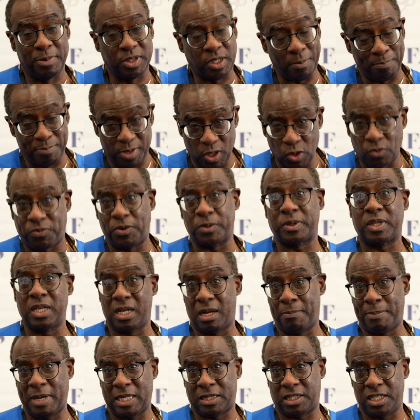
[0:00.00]
But the beautiful thing
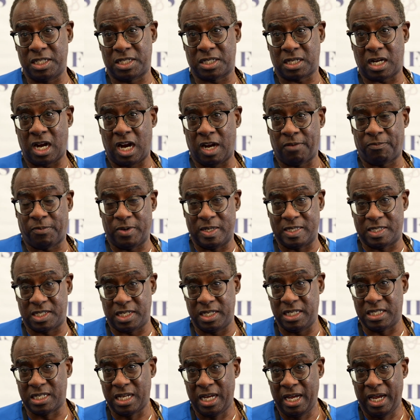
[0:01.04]
about this conference
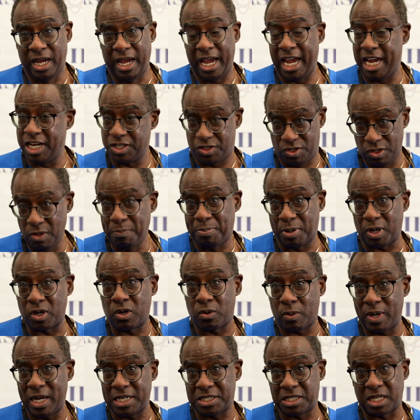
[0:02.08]
is, as you
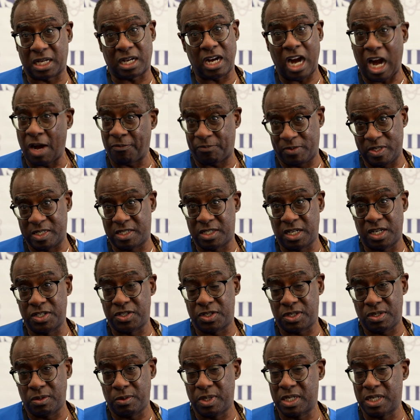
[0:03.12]
progress, the conference does too.